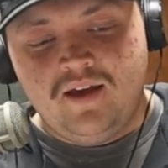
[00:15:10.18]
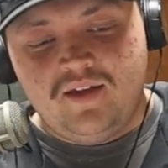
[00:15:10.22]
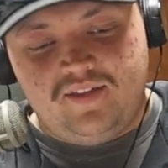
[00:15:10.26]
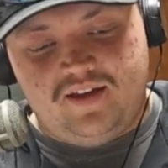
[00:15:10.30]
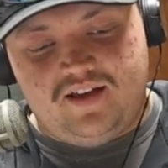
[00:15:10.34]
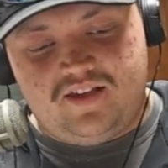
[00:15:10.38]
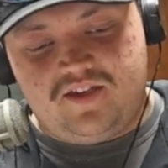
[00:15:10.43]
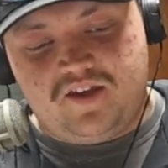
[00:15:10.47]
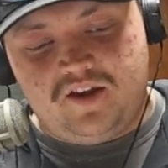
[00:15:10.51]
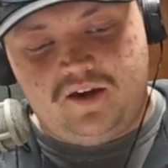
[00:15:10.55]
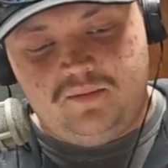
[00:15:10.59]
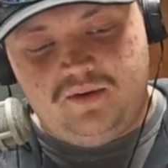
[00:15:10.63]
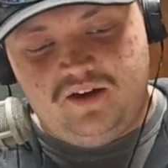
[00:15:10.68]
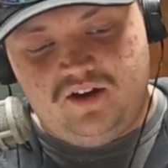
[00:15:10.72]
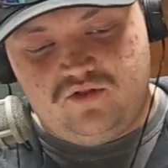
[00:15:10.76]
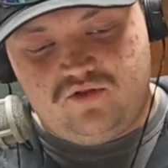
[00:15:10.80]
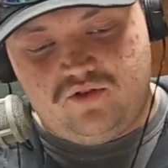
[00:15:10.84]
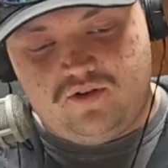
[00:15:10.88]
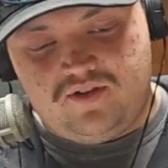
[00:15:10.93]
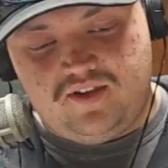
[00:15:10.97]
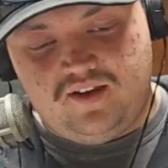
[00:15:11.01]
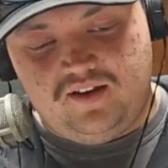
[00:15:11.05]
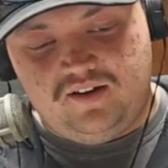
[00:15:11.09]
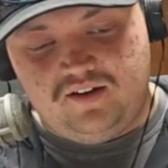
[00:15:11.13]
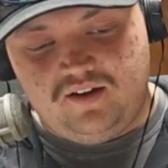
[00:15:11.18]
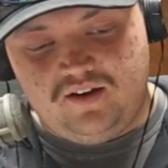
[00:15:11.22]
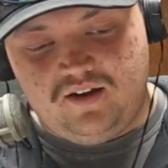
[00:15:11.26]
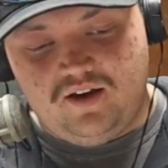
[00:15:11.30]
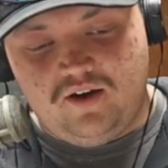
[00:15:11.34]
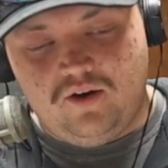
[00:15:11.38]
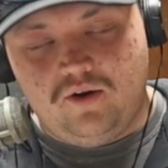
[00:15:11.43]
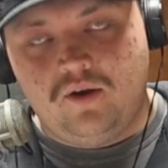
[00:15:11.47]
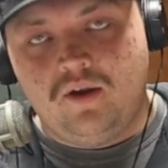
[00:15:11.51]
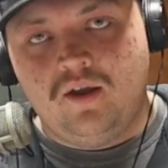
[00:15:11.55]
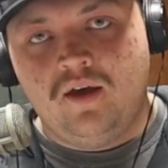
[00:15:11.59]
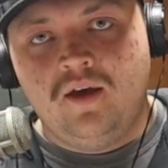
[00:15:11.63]
that's going to be interesting to
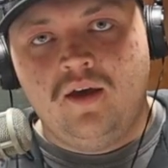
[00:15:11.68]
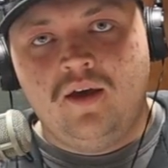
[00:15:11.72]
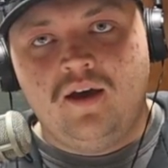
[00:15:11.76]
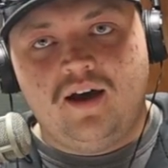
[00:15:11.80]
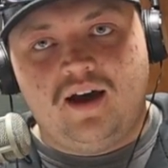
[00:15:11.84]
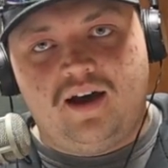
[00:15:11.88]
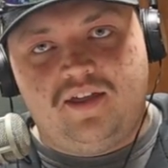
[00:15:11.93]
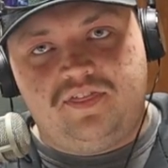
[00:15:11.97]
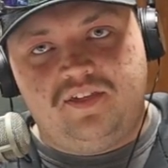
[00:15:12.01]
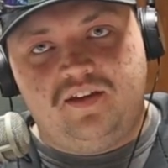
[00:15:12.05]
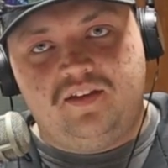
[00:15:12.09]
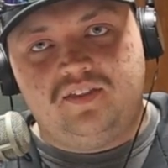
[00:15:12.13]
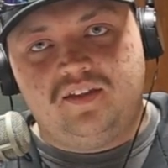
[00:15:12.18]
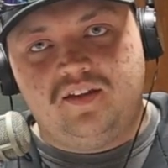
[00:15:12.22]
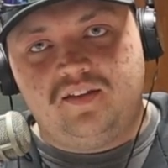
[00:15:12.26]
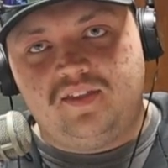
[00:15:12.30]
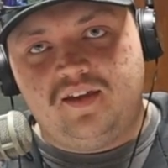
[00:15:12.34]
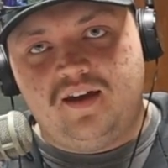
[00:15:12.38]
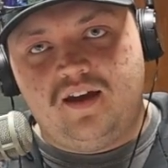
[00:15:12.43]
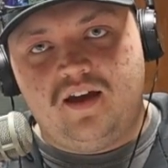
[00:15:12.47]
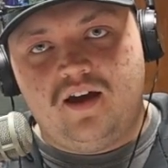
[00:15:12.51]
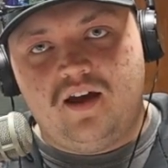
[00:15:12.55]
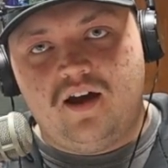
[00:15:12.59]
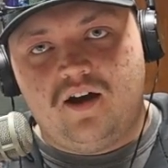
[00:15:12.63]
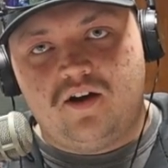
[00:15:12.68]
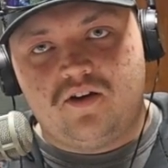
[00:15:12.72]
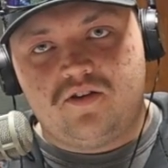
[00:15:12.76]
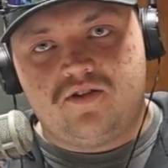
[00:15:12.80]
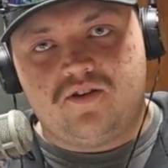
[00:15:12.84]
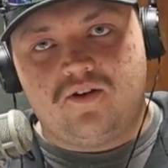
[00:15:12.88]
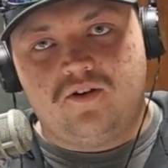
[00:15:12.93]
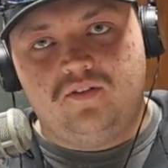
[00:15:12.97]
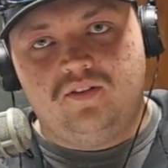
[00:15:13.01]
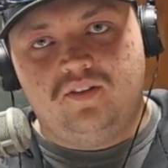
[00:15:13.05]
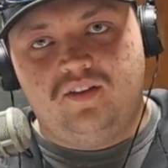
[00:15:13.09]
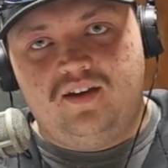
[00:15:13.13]
note. I think that they are
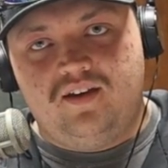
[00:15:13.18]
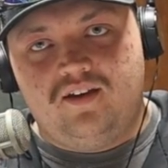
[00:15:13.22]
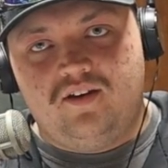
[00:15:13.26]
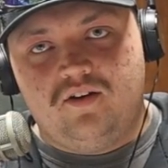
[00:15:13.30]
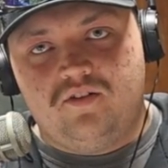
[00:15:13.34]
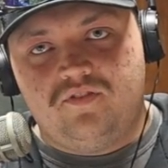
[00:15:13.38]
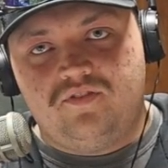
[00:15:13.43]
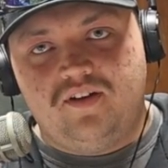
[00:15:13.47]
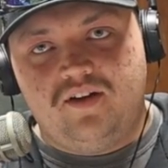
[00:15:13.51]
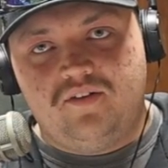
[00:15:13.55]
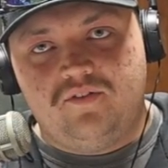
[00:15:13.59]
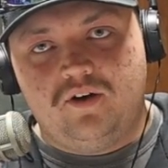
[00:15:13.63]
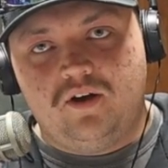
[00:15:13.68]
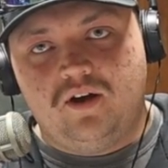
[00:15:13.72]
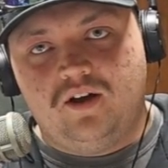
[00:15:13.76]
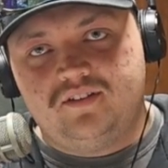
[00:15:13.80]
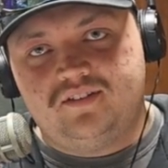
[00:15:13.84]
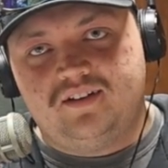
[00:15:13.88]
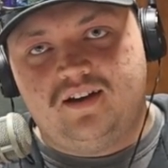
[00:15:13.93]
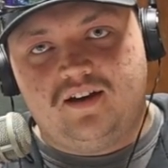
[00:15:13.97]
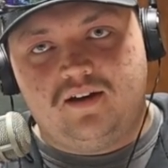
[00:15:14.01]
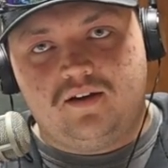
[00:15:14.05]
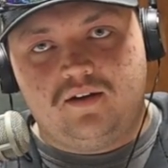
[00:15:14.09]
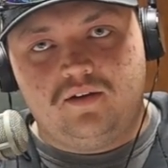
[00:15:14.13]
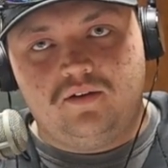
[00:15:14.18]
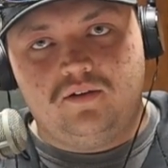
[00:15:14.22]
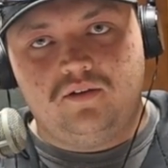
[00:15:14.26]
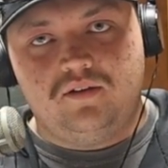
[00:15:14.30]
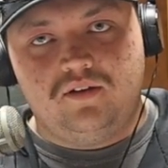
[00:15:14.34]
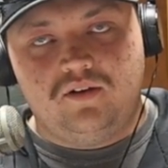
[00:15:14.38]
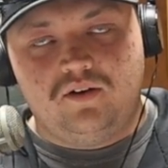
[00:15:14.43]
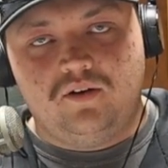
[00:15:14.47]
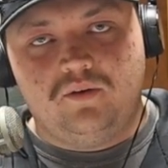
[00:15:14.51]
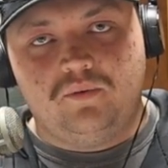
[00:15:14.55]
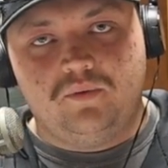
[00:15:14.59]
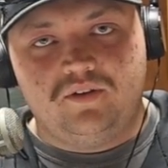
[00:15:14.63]
certainly your favorite. We'll
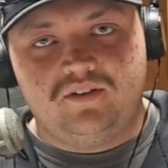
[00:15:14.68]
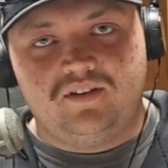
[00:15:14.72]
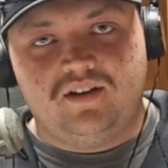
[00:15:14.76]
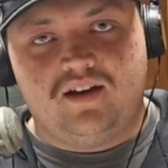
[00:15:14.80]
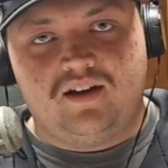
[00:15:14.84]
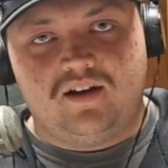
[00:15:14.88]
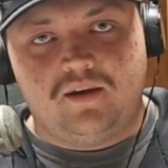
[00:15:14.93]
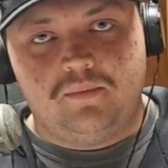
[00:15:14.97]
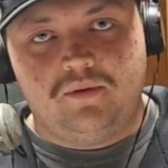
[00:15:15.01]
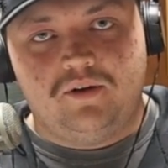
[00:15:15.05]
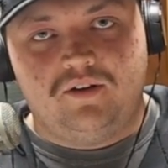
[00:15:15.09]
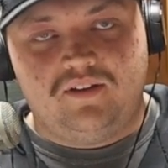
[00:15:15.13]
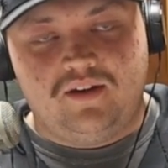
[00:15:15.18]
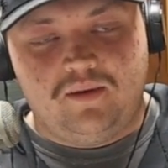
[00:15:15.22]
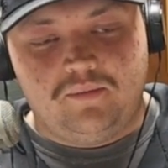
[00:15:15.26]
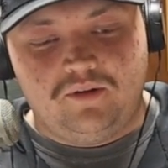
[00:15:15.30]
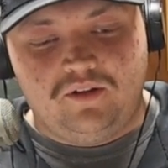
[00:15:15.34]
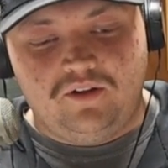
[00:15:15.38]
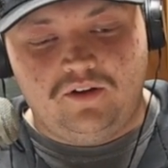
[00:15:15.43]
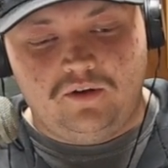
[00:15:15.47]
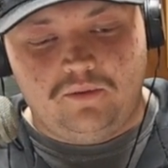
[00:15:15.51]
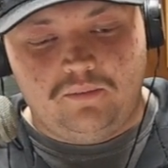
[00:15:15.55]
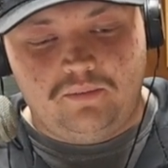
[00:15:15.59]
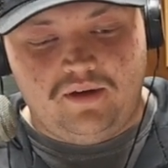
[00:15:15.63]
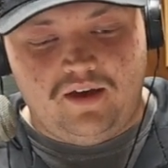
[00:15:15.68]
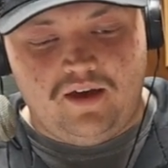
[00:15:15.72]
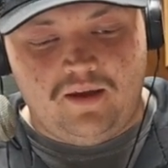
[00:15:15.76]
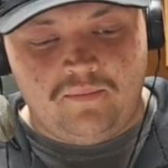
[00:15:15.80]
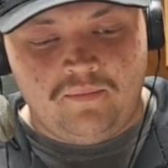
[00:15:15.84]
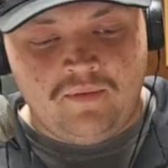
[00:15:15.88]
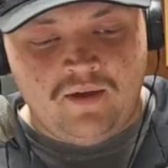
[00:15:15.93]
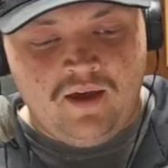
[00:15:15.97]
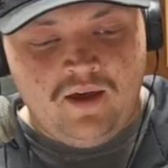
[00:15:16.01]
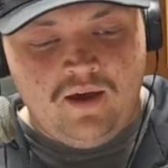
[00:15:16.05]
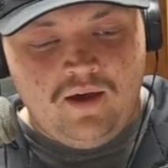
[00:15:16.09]
talk about them a little bit.